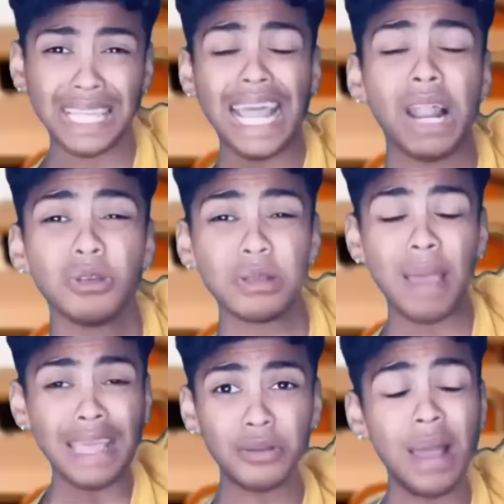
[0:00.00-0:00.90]
Can I use the
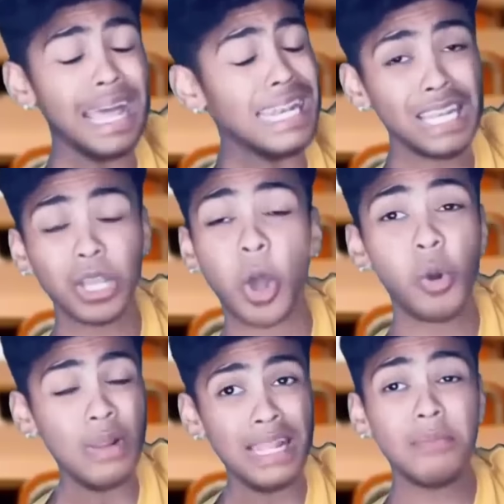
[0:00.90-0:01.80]
bathroom? I need to
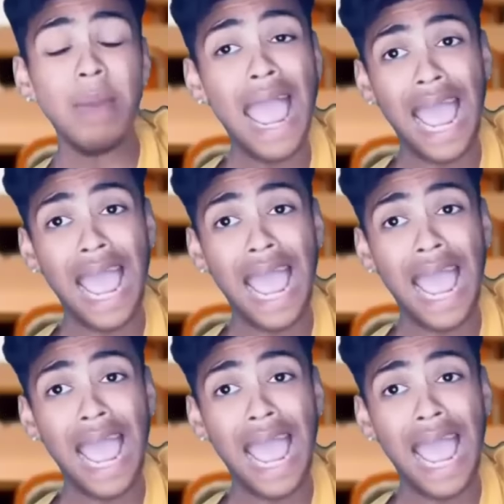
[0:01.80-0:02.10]
go really